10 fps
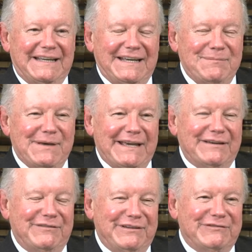He may
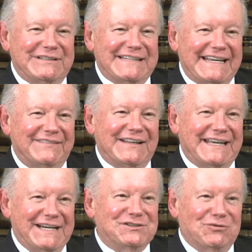have even taken the
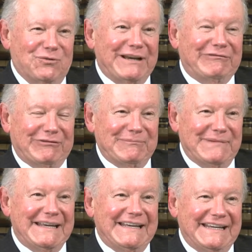case away from
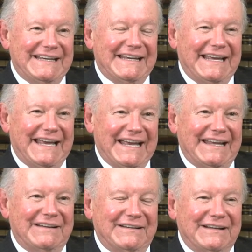me
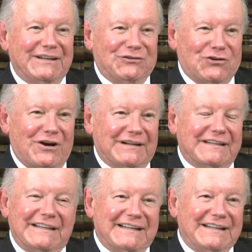and
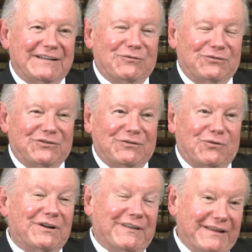talked
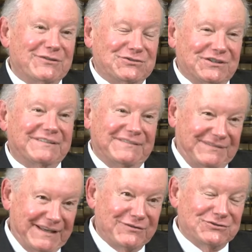one of the other
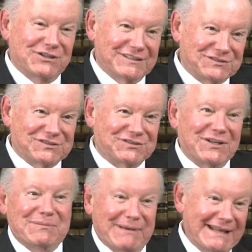the other justice
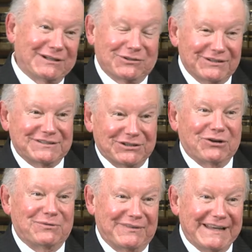on the panel to, to
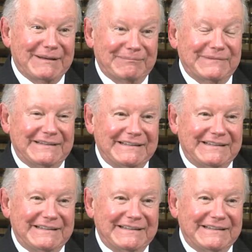go, go, with, with him. him.